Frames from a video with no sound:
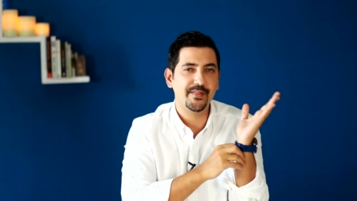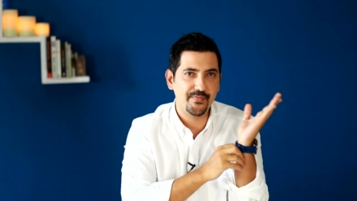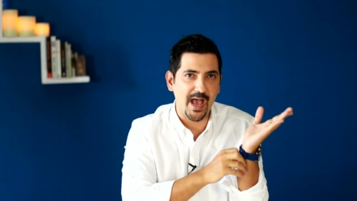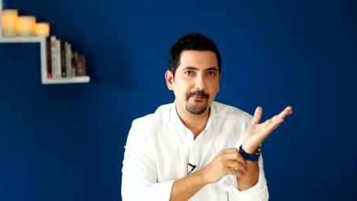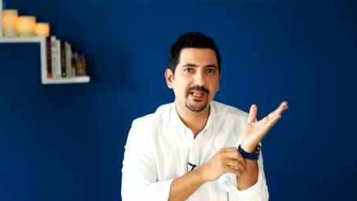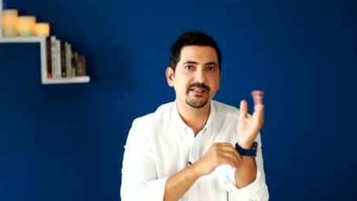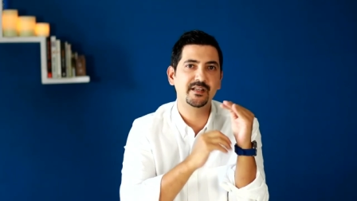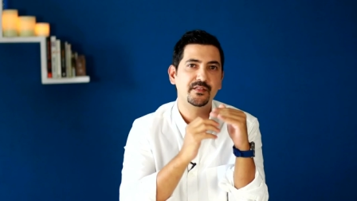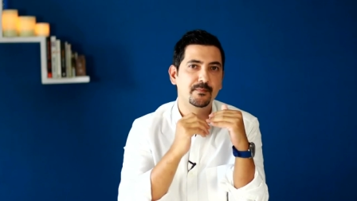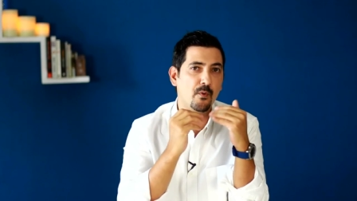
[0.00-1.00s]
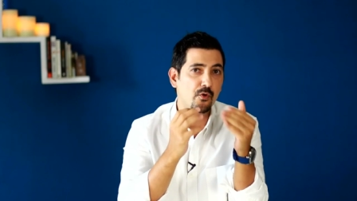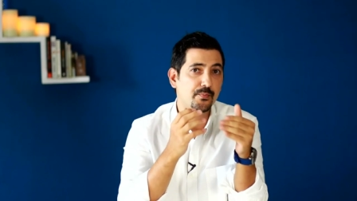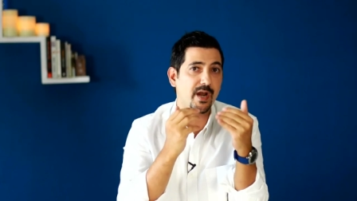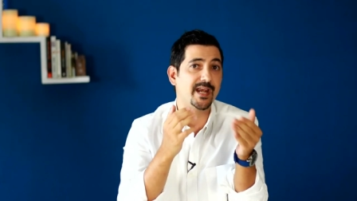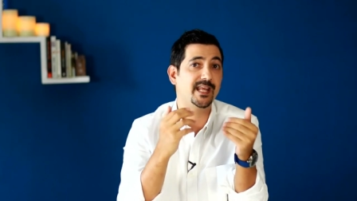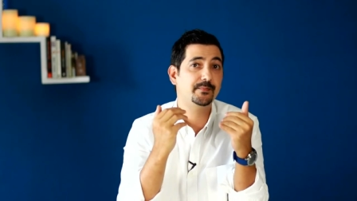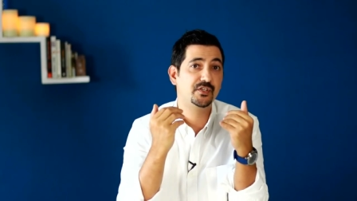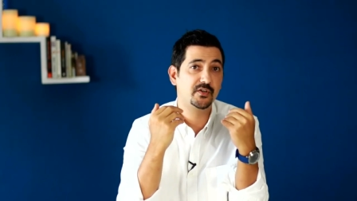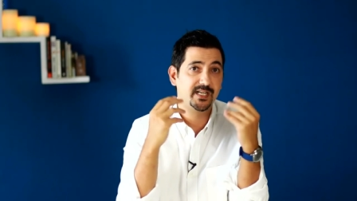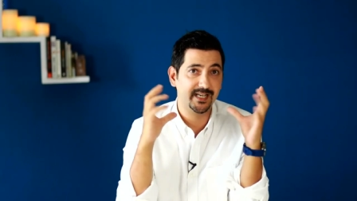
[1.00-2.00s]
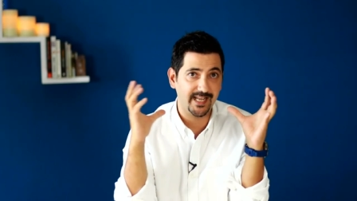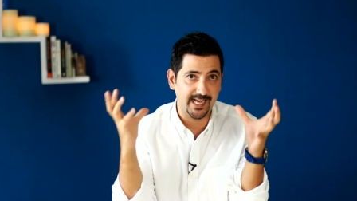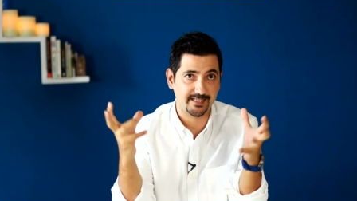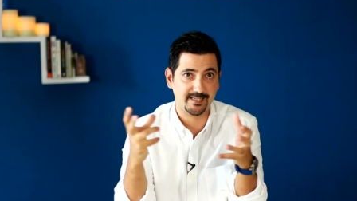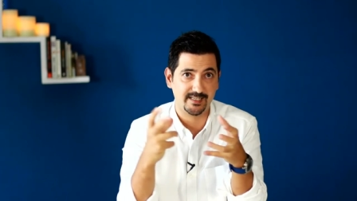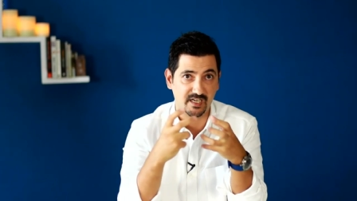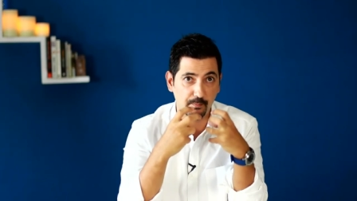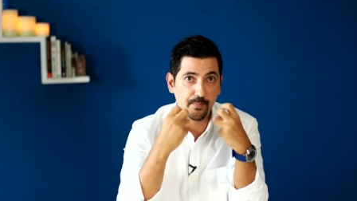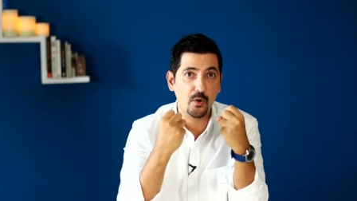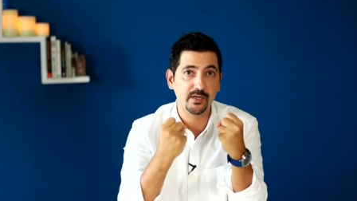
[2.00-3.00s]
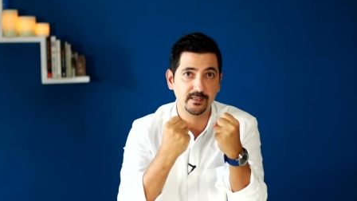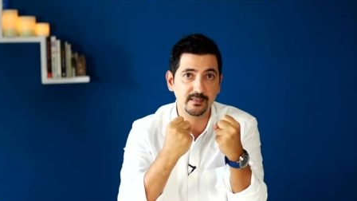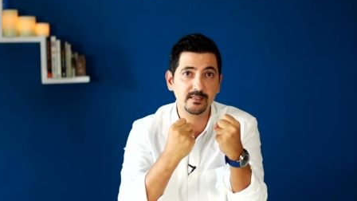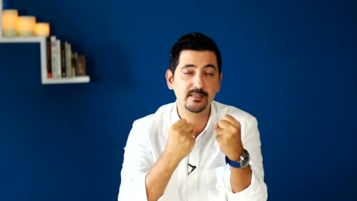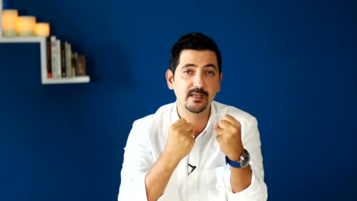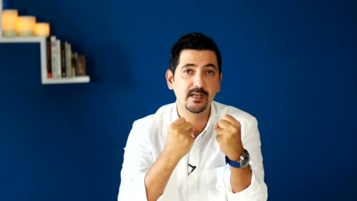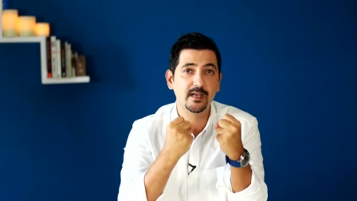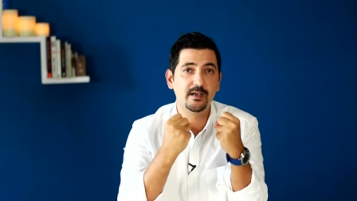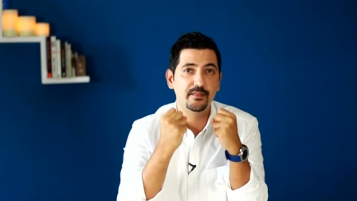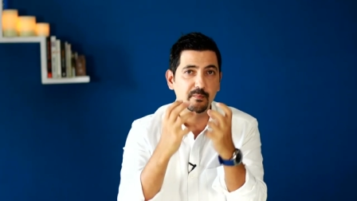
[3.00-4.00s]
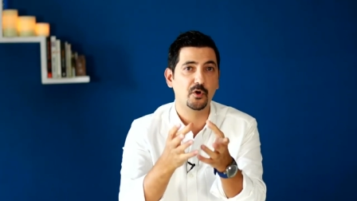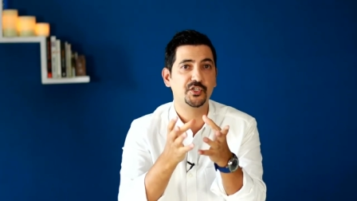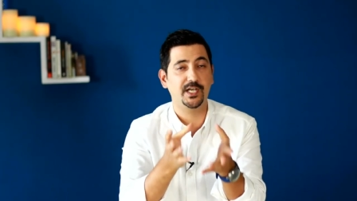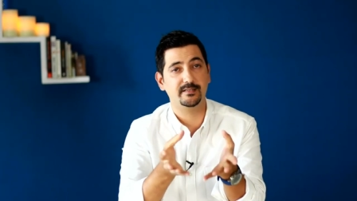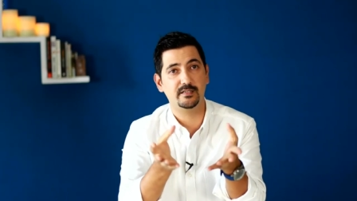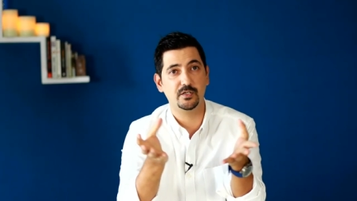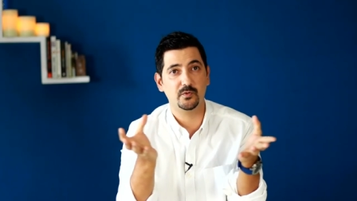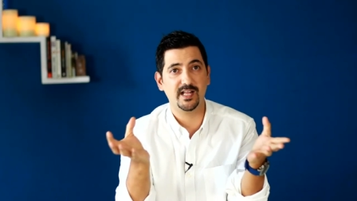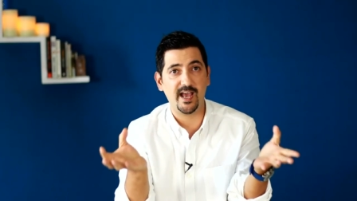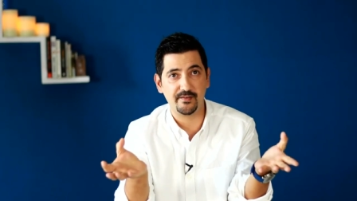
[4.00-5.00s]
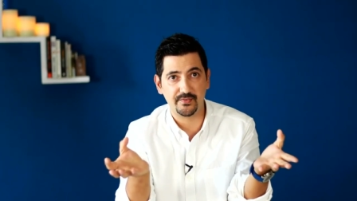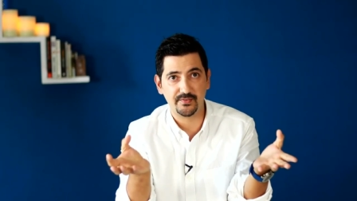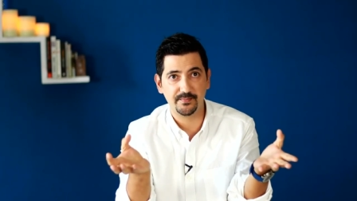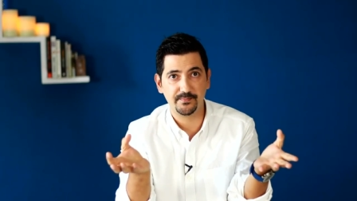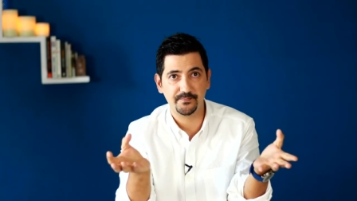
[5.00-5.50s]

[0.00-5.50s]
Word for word: That means the more brand names you collect as components, the more chances you will have.